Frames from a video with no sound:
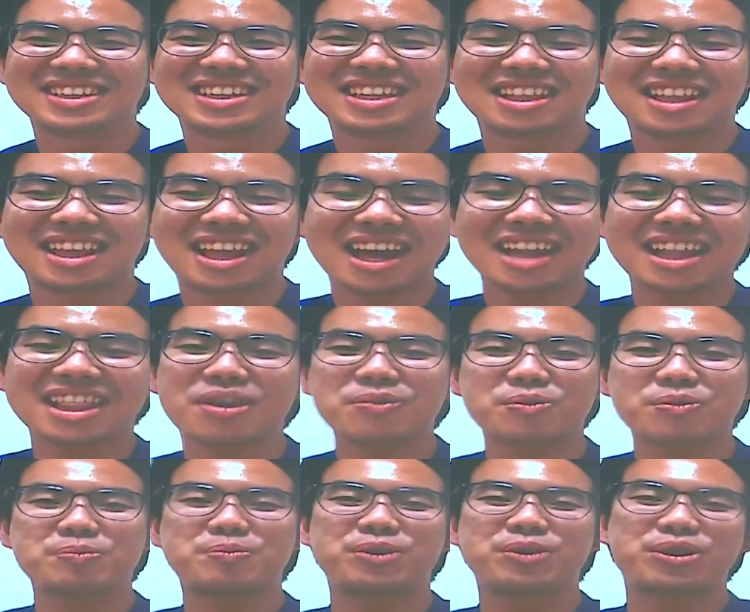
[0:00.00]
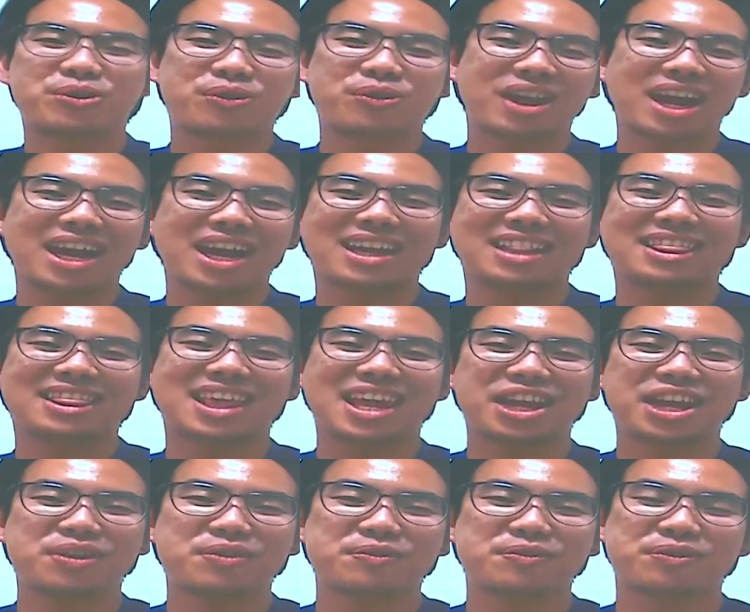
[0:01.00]
Yeah, that would be great.
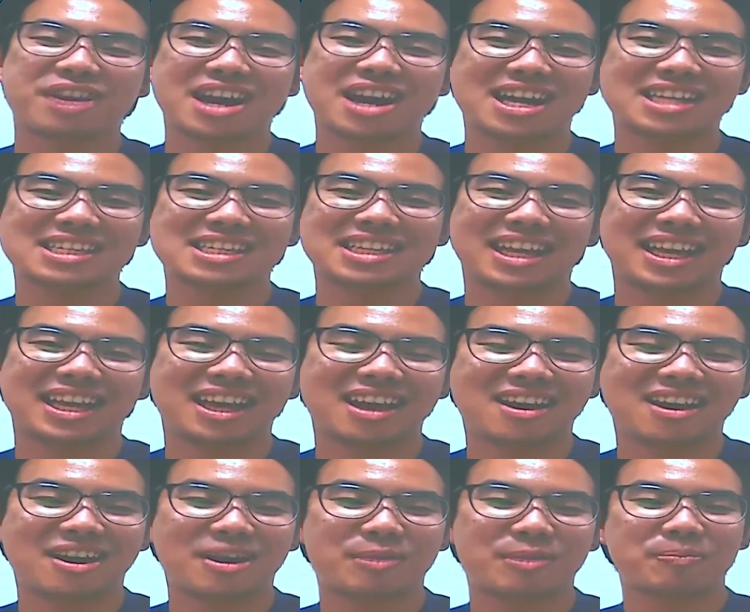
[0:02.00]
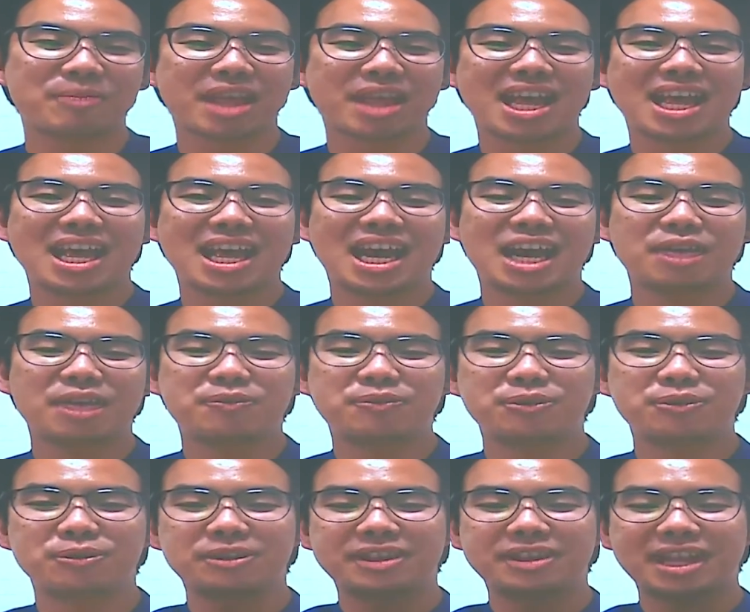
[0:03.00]
Thank you for asking. I
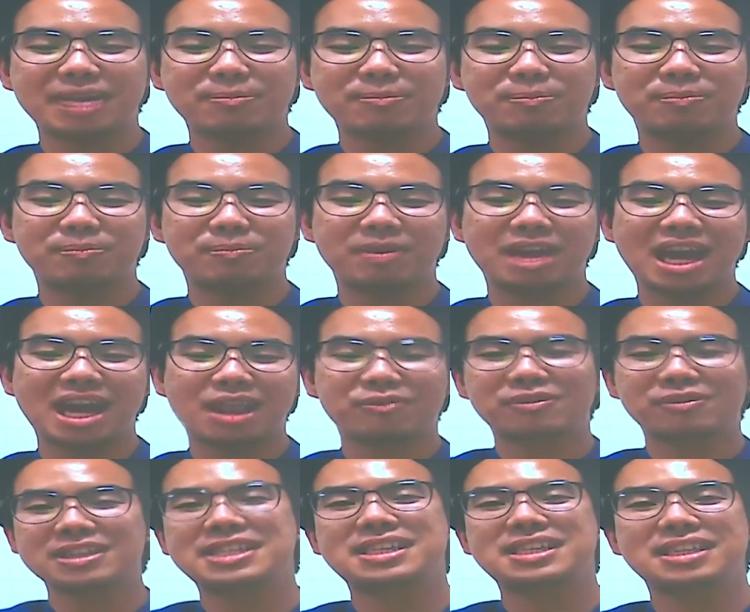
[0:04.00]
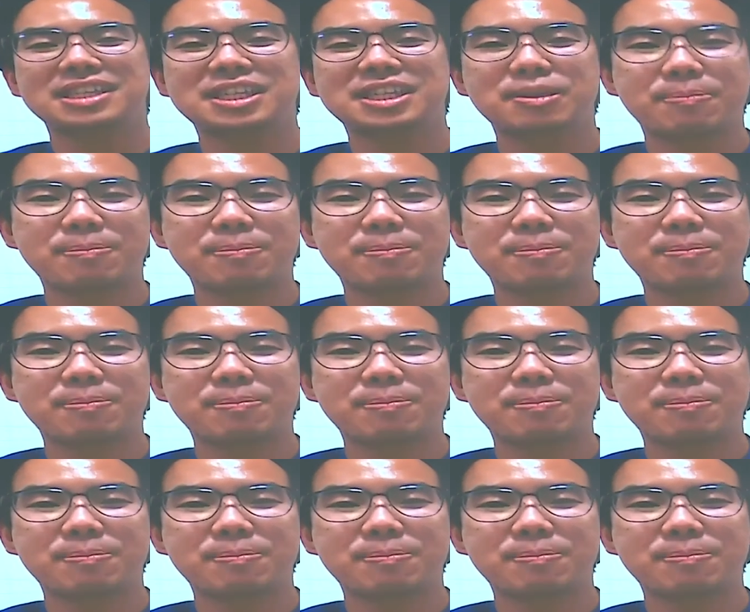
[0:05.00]
feel that ever since the